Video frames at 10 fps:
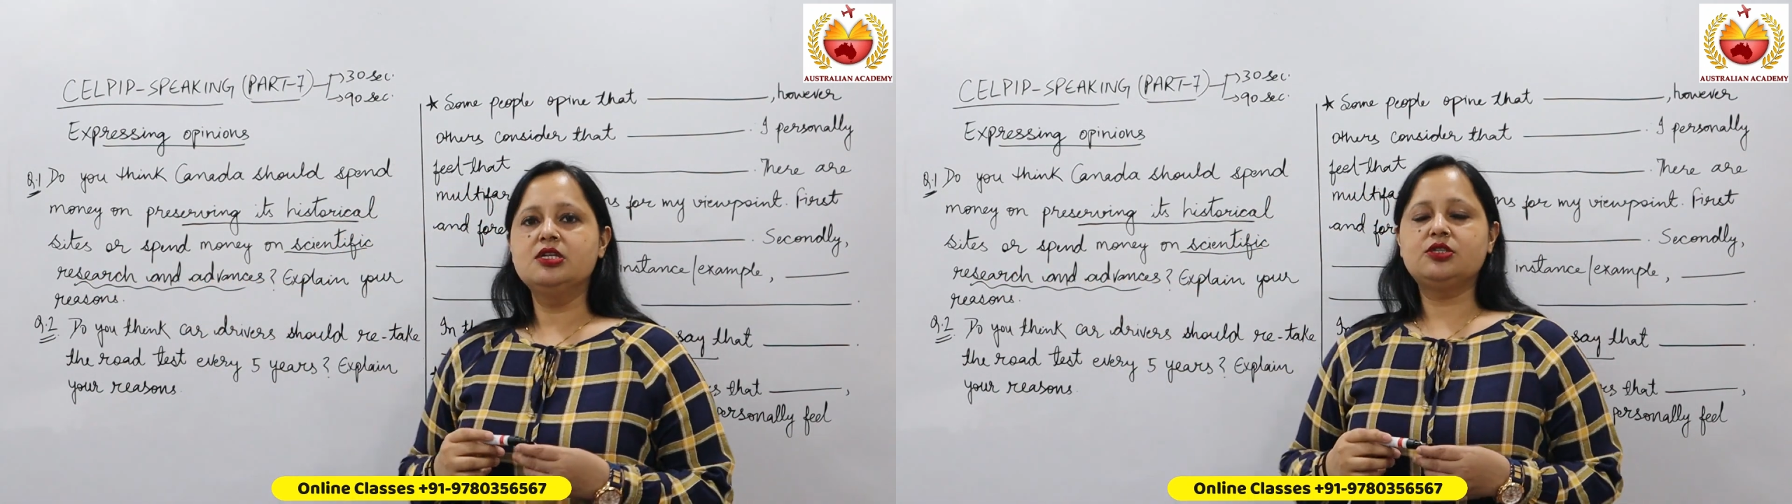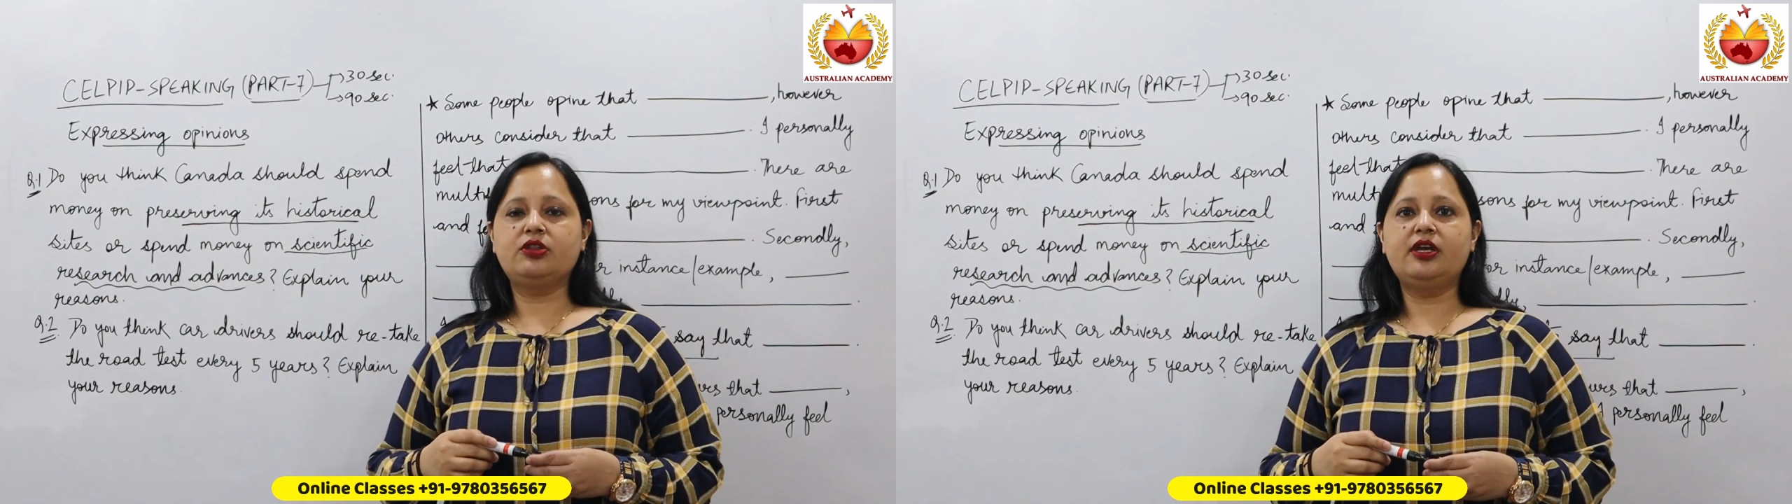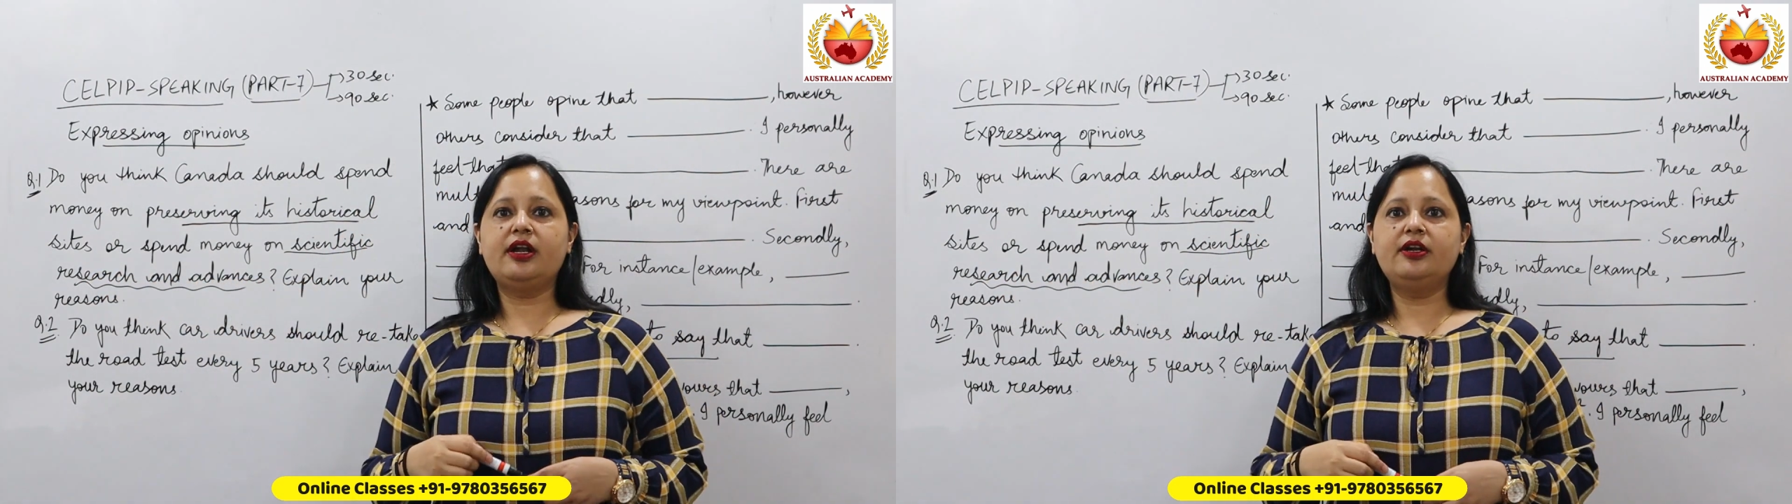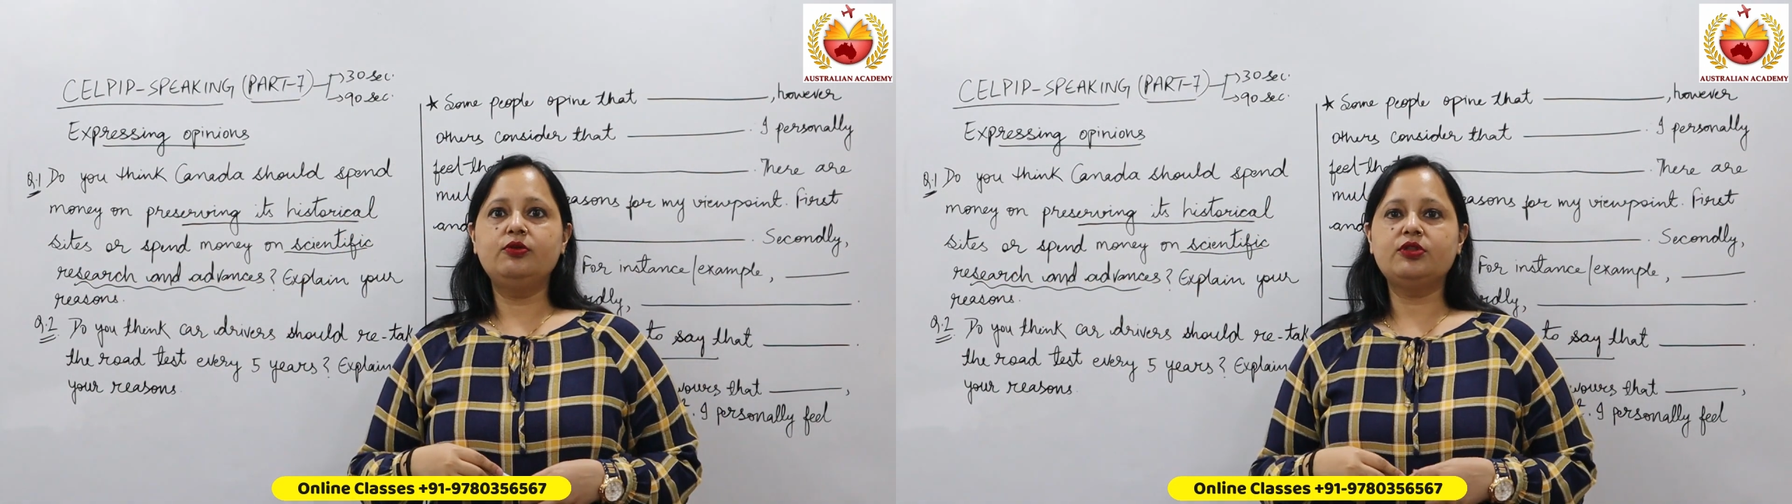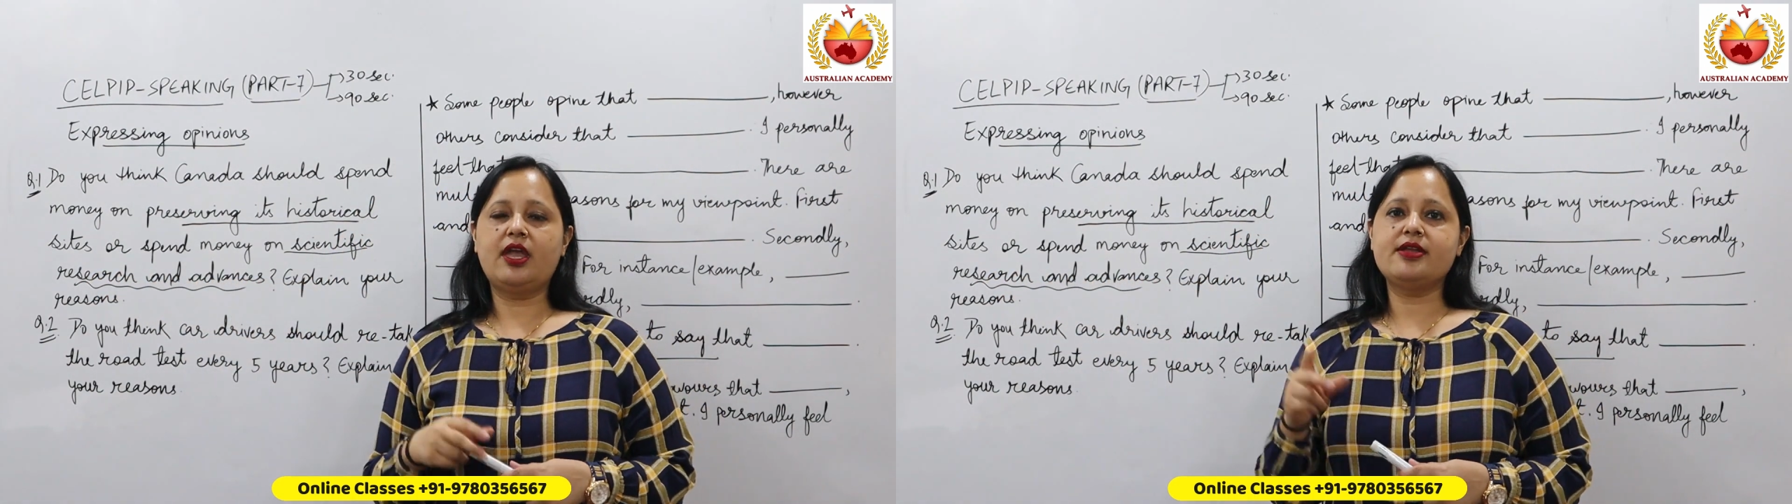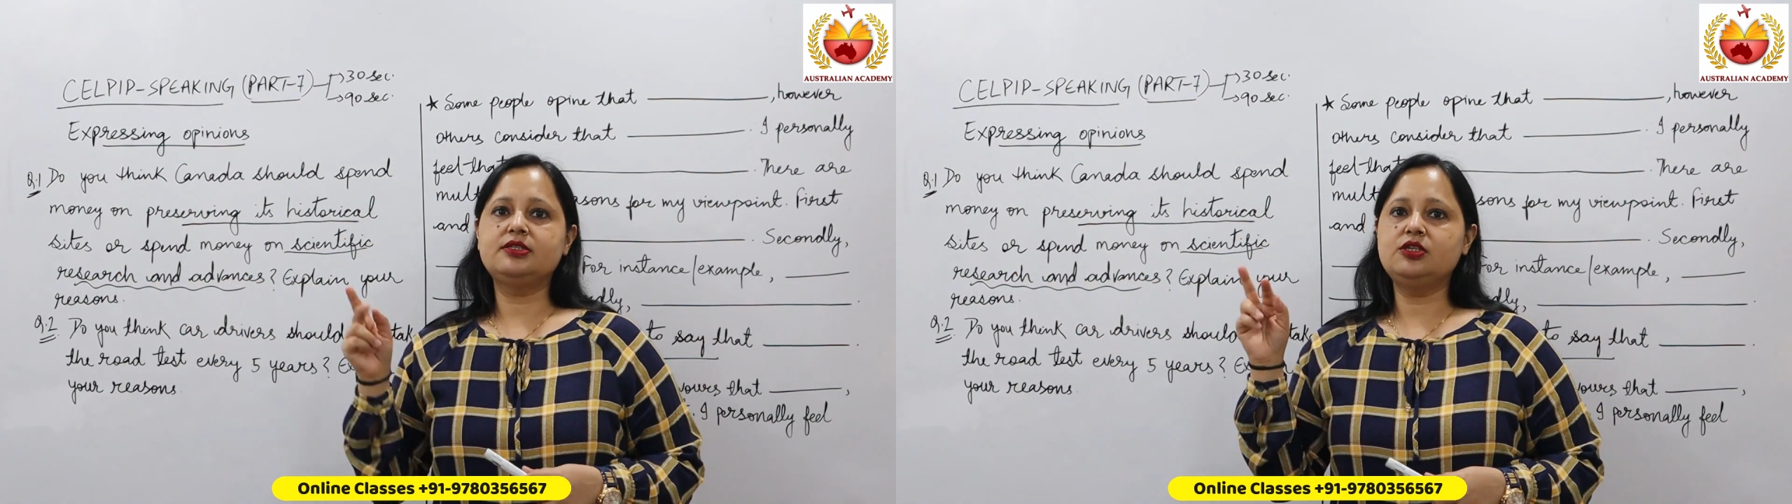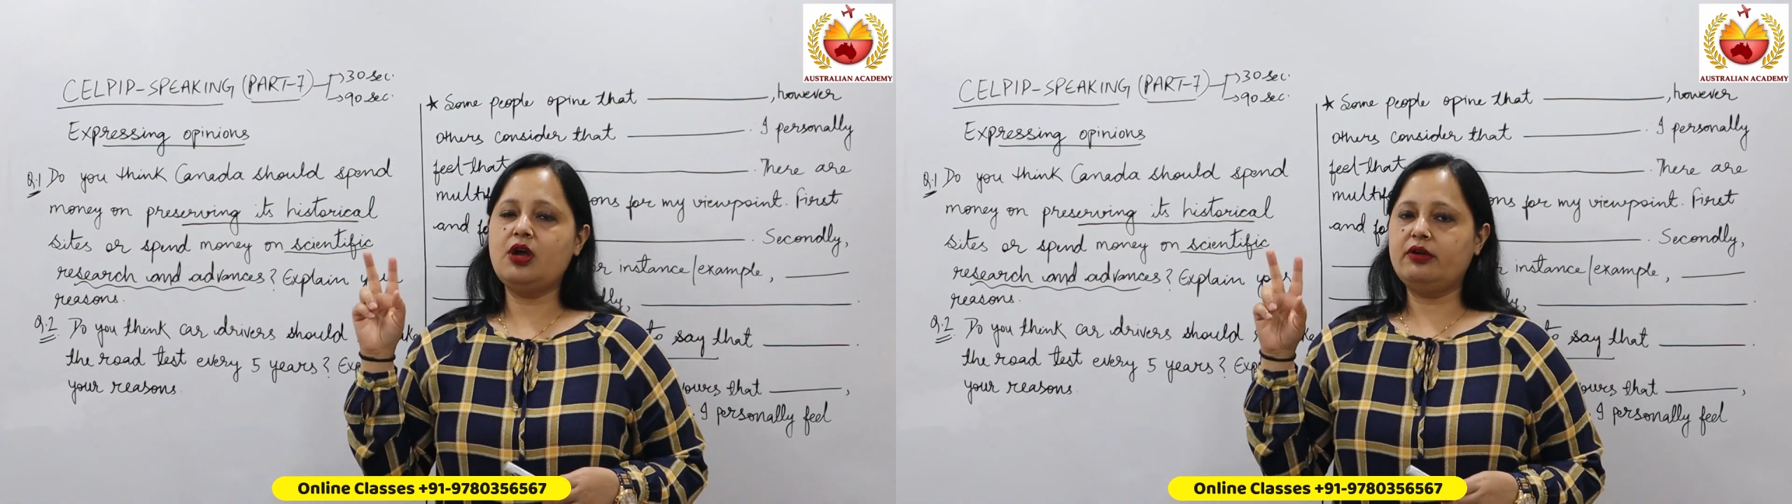So there are 2 things you